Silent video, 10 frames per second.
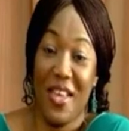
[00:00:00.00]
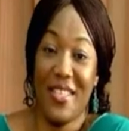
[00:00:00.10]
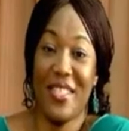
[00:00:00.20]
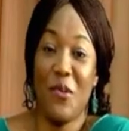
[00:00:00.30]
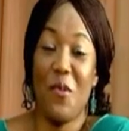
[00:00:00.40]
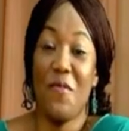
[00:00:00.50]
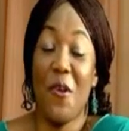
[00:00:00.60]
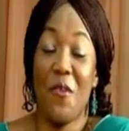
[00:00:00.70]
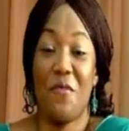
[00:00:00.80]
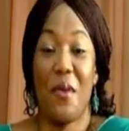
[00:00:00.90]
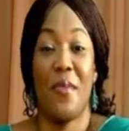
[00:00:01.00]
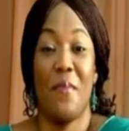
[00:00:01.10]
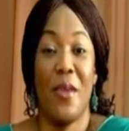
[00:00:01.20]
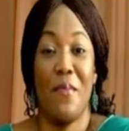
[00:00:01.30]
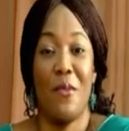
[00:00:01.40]
That's it. We've heard from the
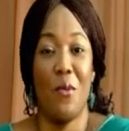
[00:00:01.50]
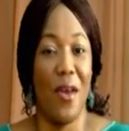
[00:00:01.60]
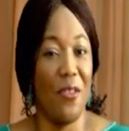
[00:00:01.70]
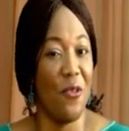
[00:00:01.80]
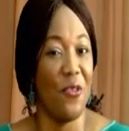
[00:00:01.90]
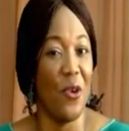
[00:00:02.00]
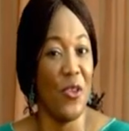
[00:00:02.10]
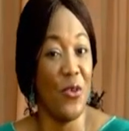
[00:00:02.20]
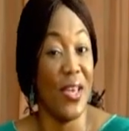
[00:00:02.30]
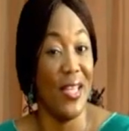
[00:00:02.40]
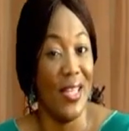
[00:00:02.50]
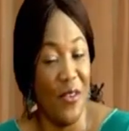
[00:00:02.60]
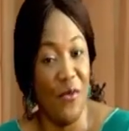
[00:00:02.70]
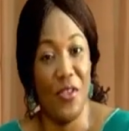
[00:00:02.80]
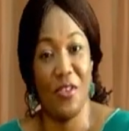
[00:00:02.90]
people whether or not you can
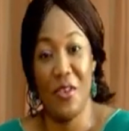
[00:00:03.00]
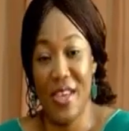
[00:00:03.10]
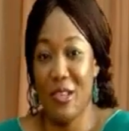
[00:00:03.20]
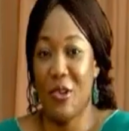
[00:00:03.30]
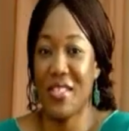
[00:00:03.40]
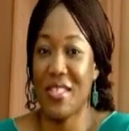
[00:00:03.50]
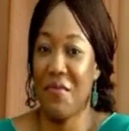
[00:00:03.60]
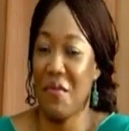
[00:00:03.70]
live with your in-laws.